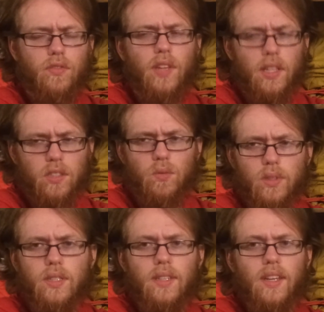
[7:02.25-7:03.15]
That's
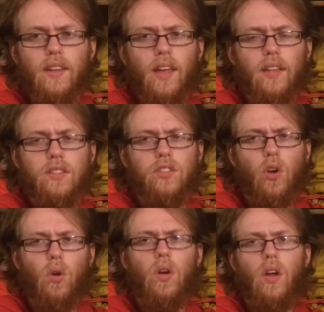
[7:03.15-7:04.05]
she did. And
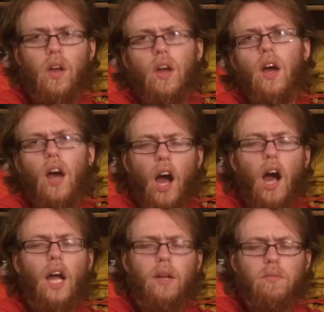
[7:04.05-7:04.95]
so
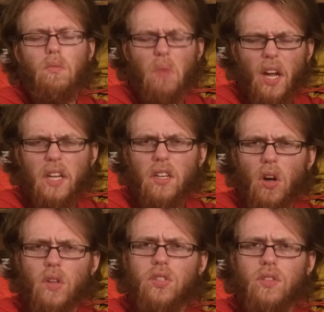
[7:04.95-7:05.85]
I
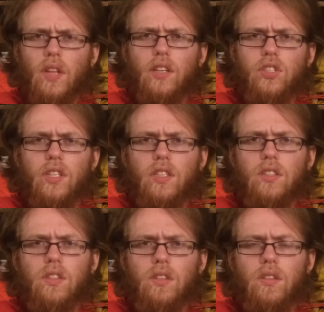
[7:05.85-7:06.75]
acknowledged that she
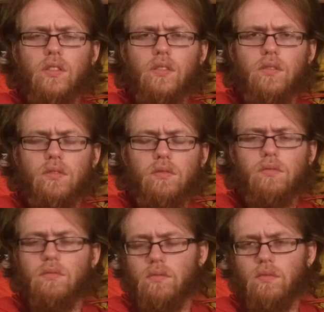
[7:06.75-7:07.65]
is
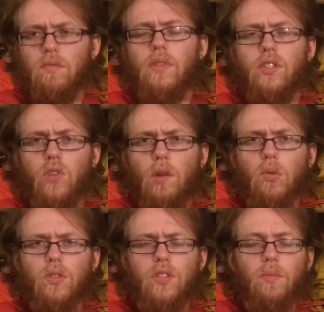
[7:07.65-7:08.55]
in trouble
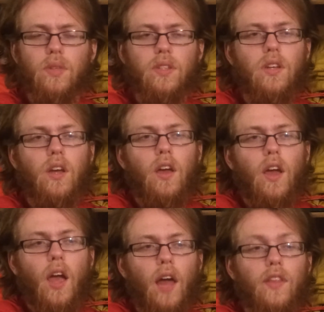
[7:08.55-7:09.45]
or something.
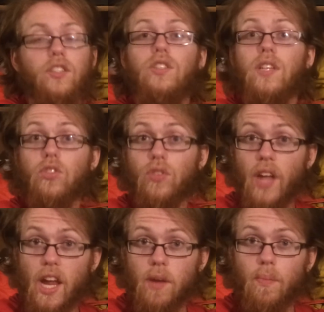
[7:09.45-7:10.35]
And then she says her
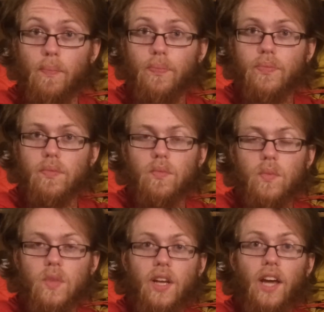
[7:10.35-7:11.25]
name.
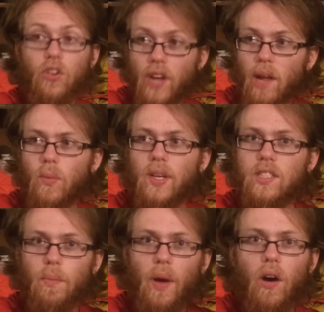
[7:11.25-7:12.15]
And her name rings a
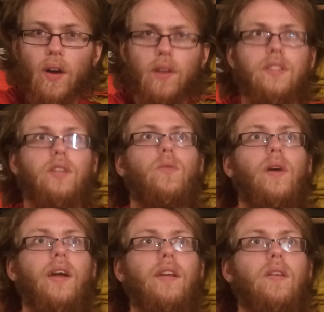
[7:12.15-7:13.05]
bell. And I was like,
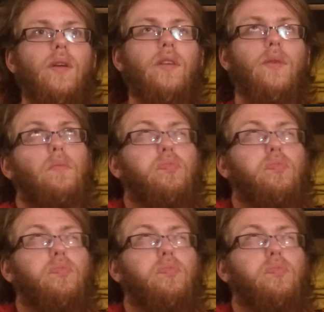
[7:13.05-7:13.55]
wait a minute.